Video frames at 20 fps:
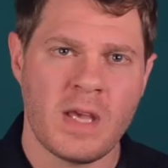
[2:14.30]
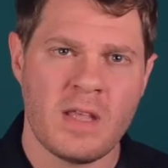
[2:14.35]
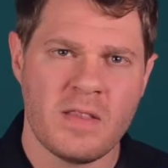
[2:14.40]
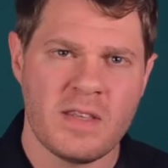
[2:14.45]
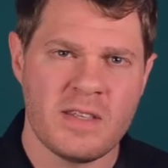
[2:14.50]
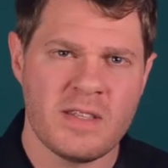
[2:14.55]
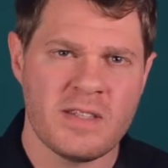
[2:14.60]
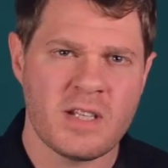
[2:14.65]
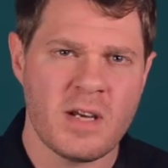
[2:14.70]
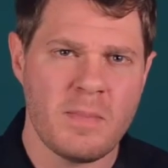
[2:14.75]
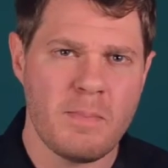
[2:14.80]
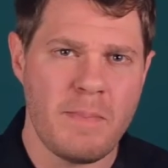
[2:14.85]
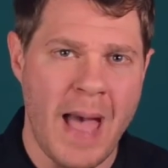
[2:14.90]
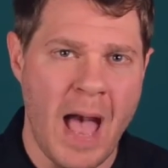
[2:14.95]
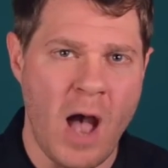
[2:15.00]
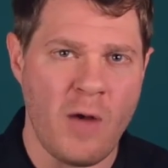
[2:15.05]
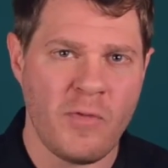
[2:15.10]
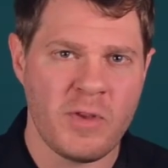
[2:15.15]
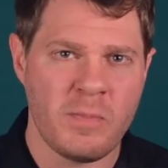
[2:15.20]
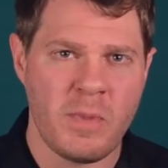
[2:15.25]
This is
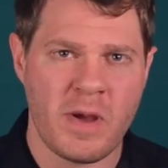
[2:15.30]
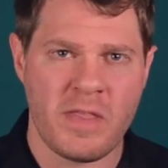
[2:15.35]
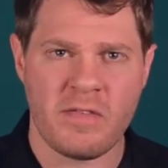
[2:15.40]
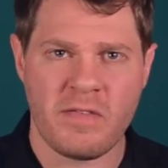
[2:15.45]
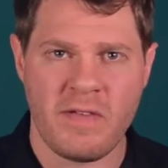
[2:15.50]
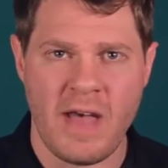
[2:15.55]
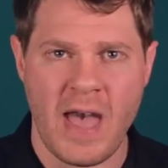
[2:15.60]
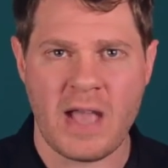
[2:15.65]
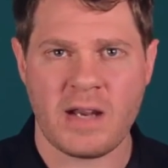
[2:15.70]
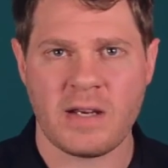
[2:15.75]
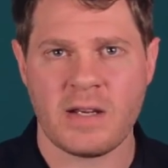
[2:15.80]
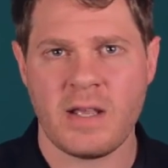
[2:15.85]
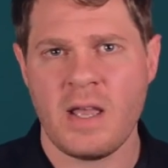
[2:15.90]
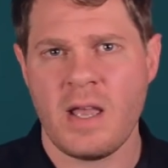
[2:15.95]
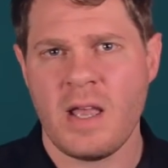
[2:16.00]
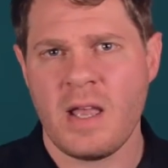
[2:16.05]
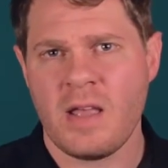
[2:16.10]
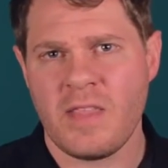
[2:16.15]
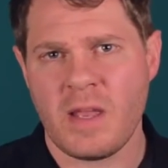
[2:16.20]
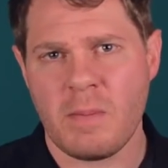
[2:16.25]
compounded by the fact
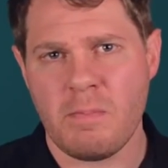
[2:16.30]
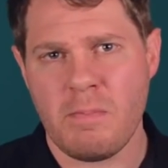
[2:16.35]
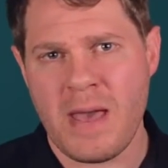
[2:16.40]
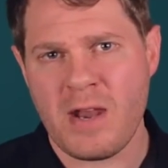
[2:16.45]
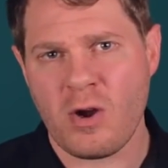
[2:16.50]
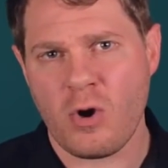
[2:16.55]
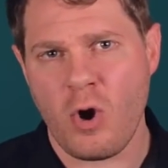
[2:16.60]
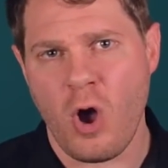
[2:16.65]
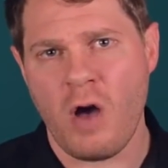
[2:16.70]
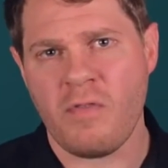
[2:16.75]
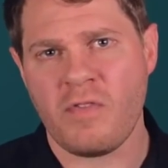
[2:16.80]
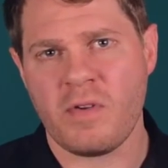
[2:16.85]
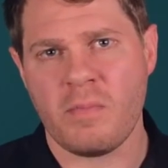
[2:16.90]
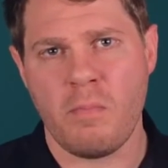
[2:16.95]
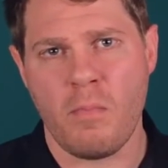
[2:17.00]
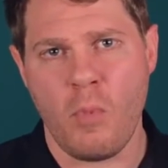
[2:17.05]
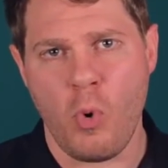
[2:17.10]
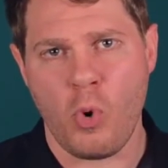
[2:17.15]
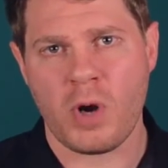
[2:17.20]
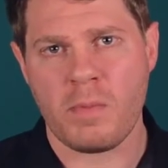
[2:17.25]
that men are often
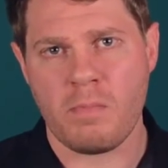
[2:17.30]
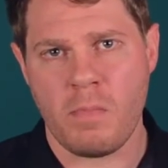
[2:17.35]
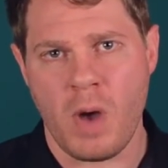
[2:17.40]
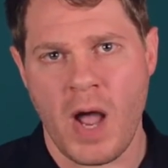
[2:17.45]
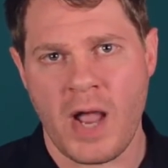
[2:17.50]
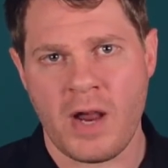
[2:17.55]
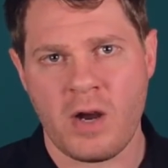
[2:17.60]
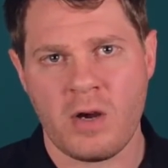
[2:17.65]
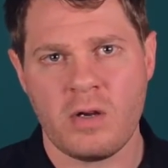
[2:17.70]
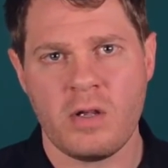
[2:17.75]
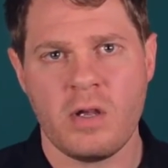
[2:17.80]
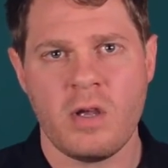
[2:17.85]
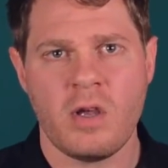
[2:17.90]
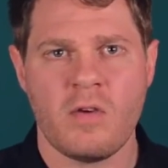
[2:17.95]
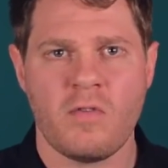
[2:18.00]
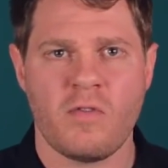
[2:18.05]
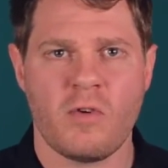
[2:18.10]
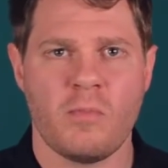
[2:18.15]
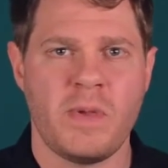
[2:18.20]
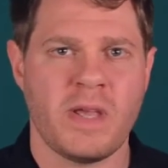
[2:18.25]
more admired
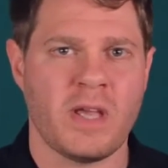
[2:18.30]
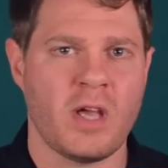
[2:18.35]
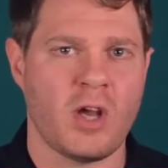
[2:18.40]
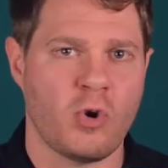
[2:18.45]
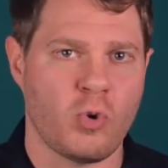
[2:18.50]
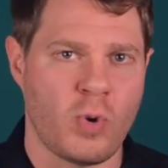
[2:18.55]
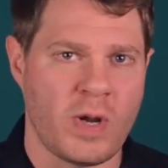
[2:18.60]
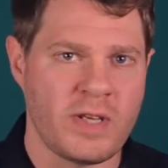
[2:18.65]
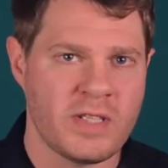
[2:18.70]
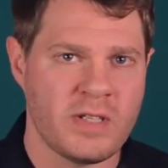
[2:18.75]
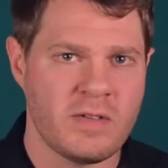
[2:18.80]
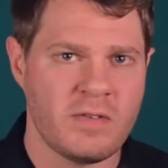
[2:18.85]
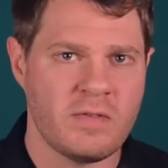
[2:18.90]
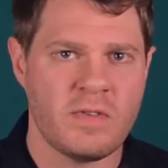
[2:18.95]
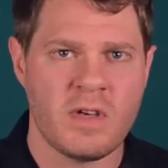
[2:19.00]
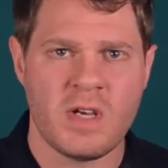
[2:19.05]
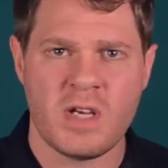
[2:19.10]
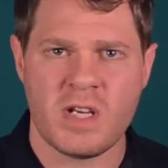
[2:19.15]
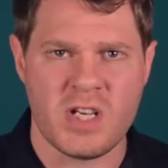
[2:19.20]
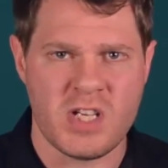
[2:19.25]
for being aggressive,
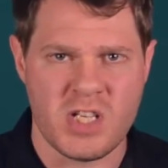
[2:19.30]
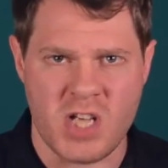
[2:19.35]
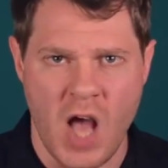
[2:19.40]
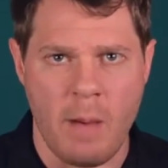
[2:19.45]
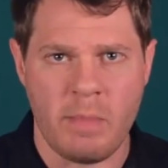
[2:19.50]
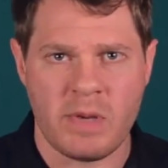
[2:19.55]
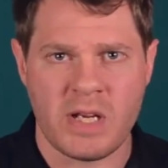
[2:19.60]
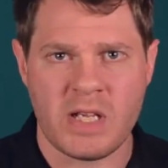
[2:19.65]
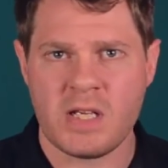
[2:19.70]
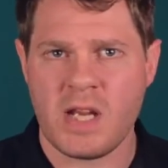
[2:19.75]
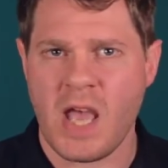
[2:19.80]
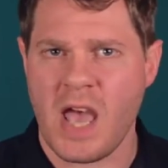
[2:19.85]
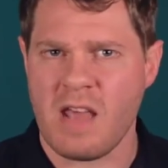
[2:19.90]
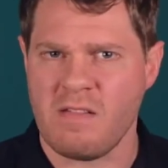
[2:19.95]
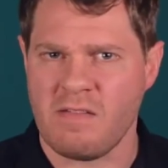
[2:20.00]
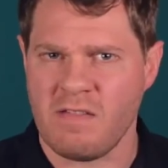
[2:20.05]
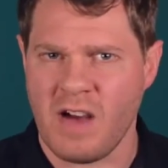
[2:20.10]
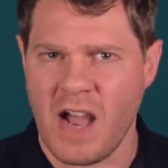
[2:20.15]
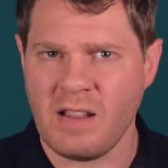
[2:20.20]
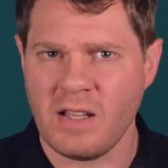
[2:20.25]
dominant, and
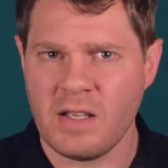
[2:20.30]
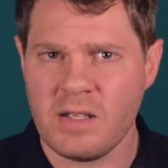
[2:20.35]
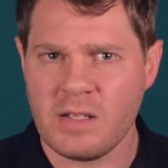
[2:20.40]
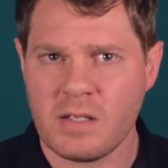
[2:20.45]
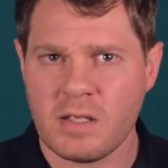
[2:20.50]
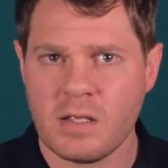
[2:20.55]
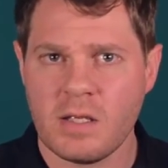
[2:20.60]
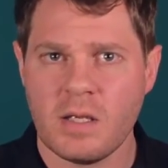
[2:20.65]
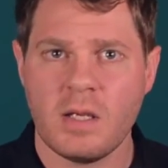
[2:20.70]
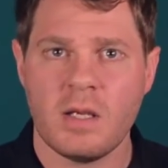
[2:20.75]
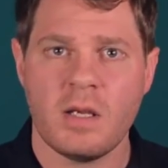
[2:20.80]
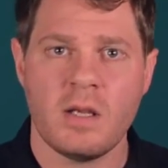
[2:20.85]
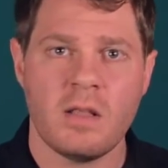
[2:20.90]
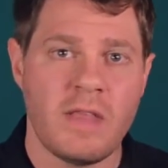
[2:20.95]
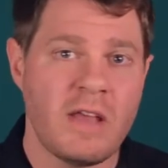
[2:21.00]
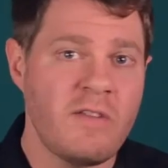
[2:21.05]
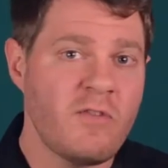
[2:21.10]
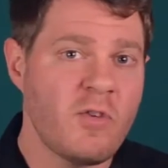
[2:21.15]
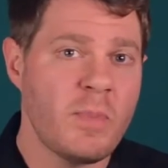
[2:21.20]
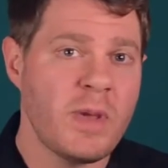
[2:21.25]
violent
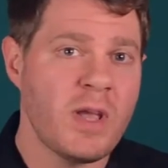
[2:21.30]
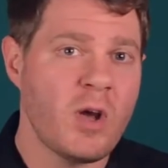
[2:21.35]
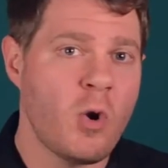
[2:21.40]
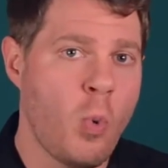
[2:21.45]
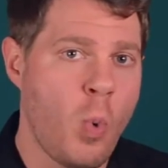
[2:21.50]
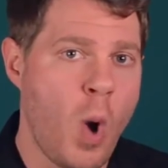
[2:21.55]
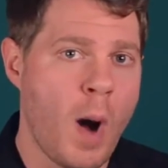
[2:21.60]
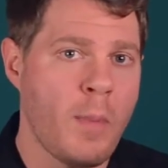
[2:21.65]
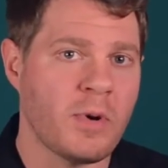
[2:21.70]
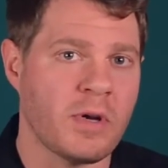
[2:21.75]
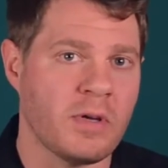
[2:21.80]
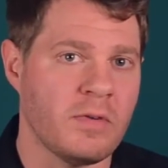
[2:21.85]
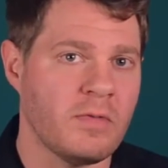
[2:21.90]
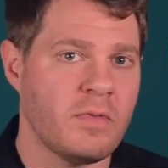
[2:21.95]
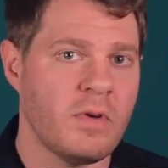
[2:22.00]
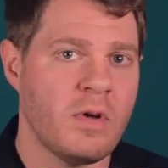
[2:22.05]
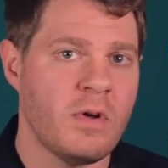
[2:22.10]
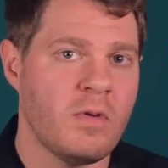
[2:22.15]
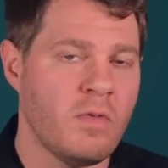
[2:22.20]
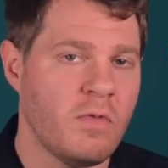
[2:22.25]
than for being cooperative,
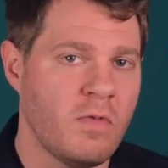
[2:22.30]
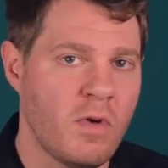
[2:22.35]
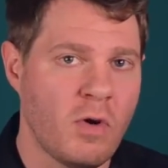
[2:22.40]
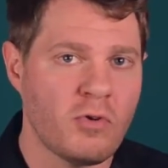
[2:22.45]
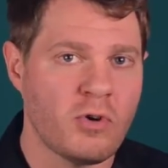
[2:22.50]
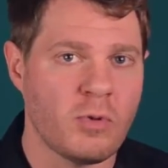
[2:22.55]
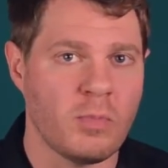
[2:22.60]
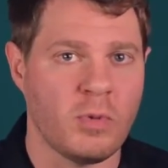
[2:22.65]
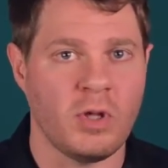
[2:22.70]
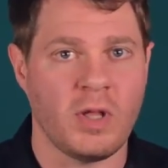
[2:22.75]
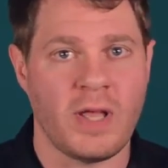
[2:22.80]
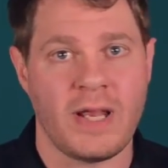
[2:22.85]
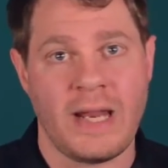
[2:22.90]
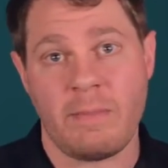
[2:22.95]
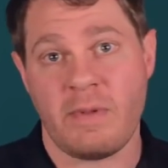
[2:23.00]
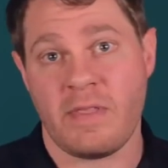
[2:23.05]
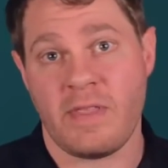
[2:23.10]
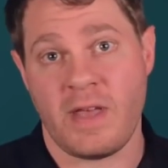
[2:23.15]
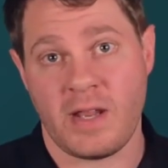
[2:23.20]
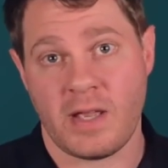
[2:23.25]
vulnerable, and
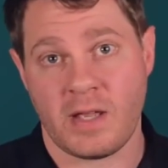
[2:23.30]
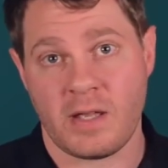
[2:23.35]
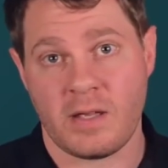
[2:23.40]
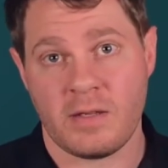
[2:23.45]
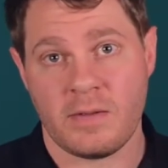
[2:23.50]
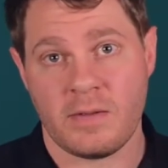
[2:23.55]
empathetic.